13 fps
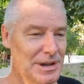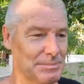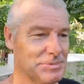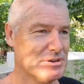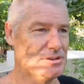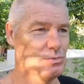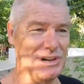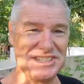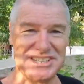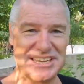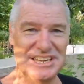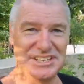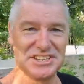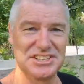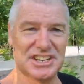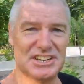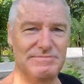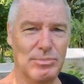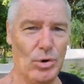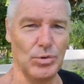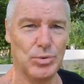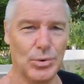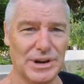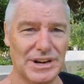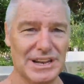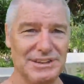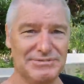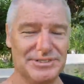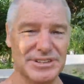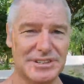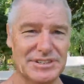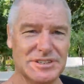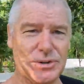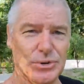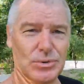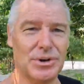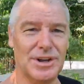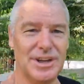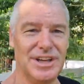Because once again, Steve Borthwick left it till